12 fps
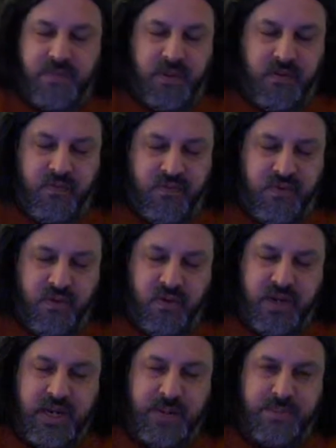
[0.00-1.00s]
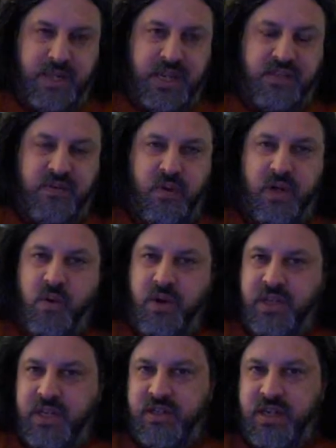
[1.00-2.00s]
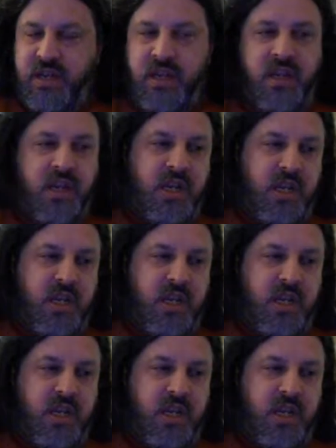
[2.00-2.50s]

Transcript: for a place, you want to go on the internet,